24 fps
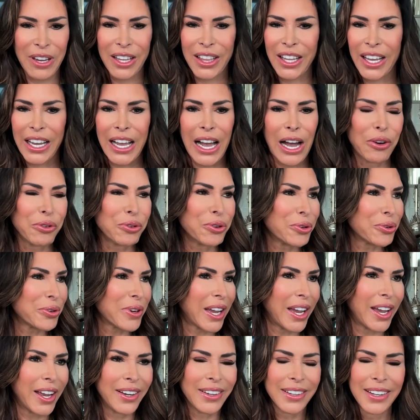Like I'll go
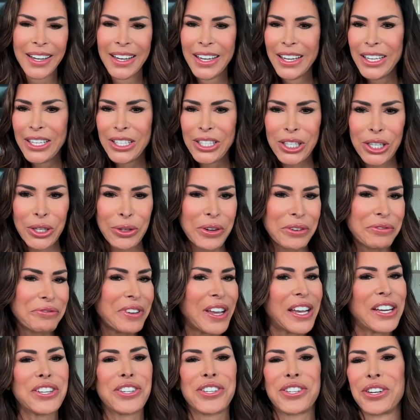get, a
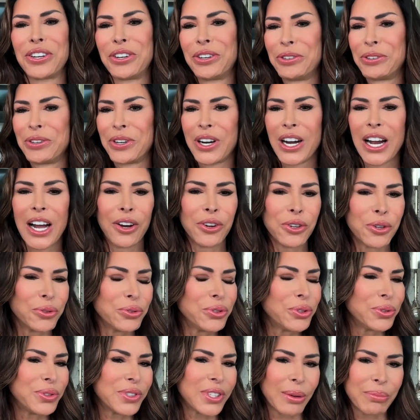facial, or I'll go
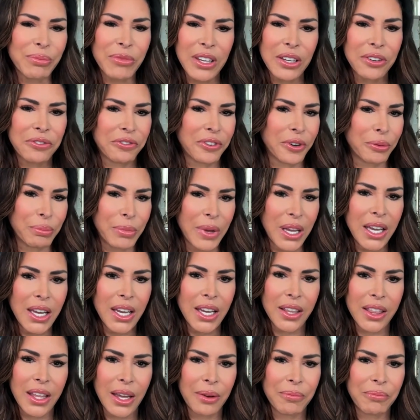do something for
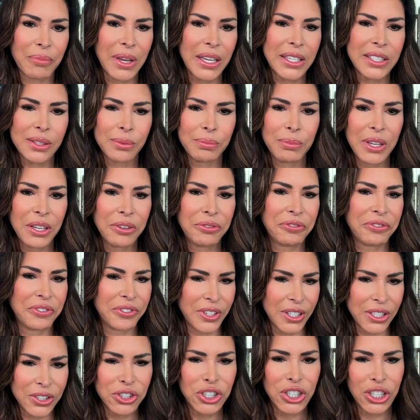me that makes me
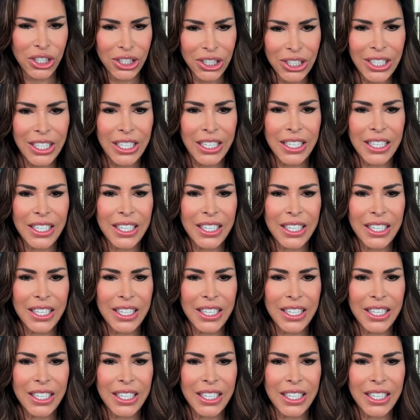feel good.